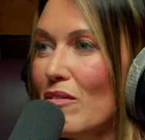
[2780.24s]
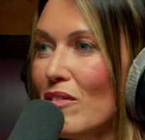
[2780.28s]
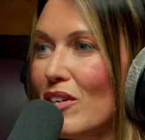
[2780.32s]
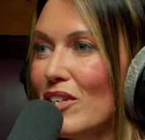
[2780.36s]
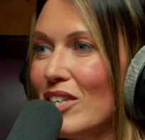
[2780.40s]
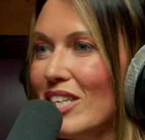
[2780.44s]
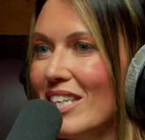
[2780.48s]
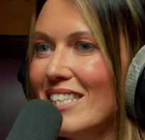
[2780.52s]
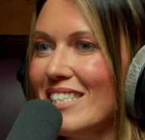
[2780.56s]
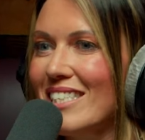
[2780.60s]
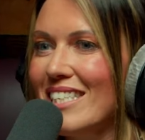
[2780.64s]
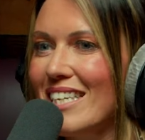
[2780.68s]

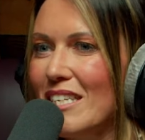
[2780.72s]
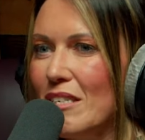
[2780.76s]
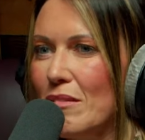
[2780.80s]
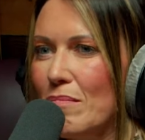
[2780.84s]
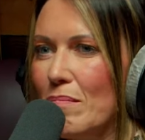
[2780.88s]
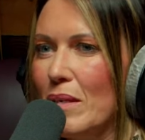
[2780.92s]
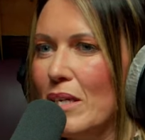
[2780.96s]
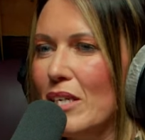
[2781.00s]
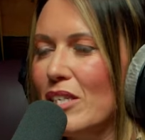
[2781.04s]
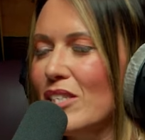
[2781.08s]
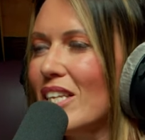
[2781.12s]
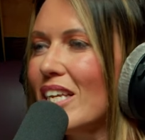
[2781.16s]
audience is,
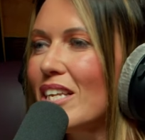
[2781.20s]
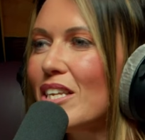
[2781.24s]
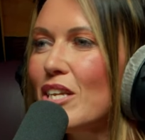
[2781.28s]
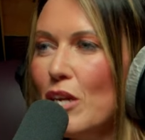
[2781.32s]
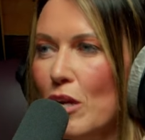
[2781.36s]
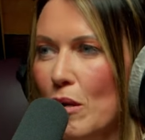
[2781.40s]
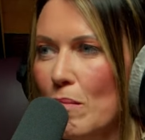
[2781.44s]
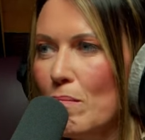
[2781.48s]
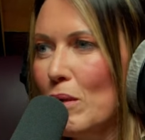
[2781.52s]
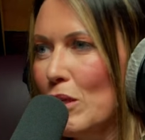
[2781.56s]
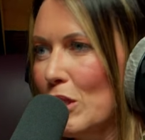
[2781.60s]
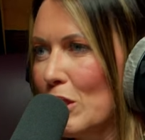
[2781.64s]
because then you
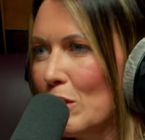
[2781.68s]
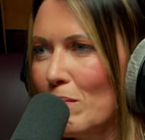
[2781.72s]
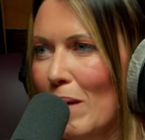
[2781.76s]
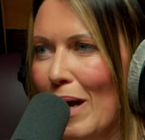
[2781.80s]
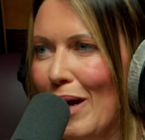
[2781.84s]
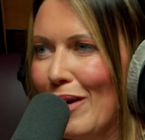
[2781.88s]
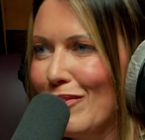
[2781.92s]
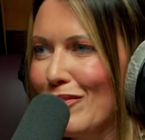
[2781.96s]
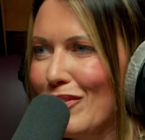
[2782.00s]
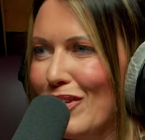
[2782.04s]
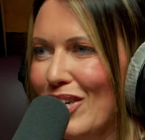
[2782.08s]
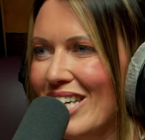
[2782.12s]
can push
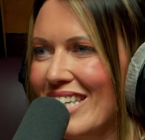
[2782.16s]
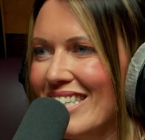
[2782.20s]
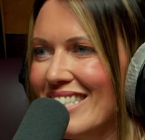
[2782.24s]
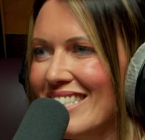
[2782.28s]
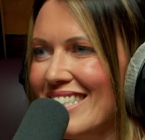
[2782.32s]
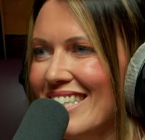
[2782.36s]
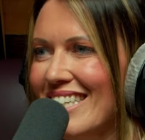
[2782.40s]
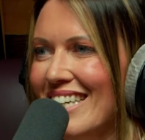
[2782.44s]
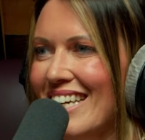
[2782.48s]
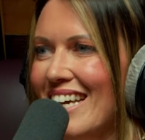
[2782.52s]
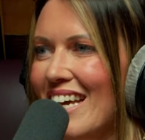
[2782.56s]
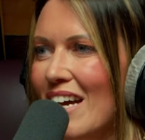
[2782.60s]
boundaries
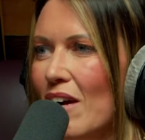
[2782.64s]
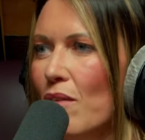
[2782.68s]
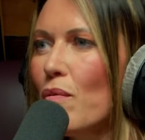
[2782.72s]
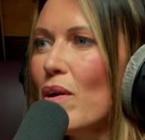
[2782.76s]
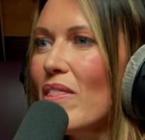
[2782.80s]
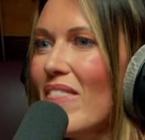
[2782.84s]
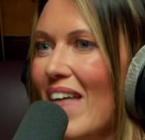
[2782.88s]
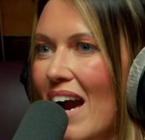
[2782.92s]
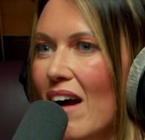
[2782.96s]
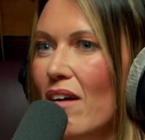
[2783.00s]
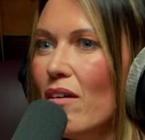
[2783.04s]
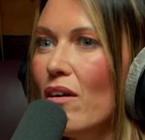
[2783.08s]

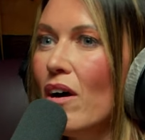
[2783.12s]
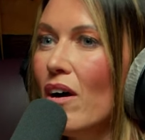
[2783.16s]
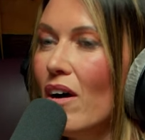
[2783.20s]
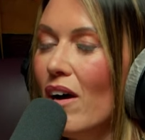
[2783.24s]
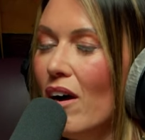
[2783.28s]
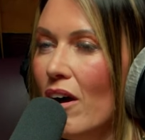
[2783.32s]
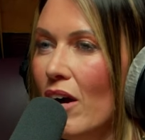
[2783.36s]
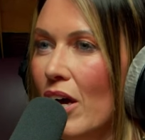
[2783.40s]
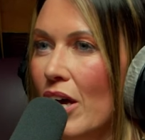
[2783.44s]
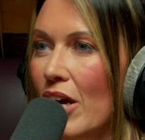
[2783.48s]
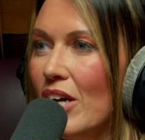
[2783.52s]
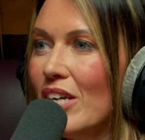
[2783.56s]
without
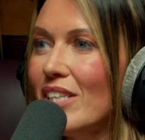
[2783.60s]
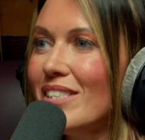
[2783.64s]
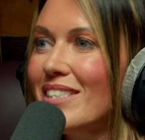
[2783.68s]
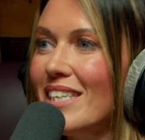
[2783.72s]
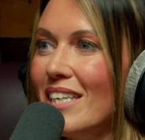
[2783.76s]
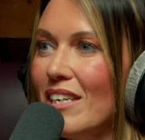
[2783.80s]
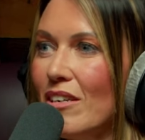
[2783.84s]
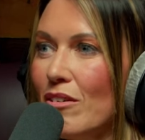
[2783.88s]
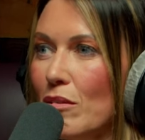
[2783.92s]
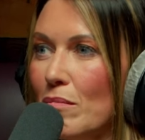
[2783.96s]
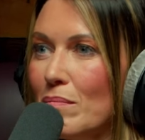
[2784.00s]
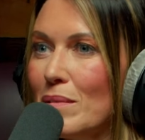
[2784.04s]

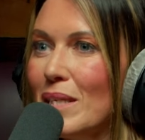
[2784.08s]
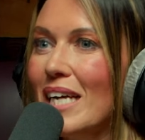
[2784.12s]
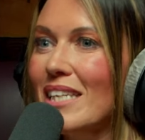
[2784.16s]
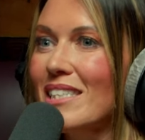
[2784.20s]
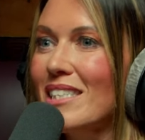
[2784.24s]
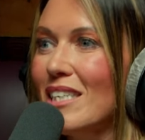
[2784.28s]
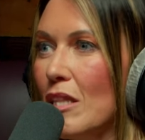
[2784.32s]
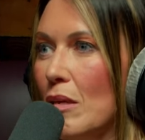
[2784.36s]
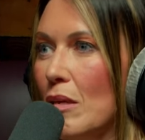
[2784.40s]
hurting or upsetting the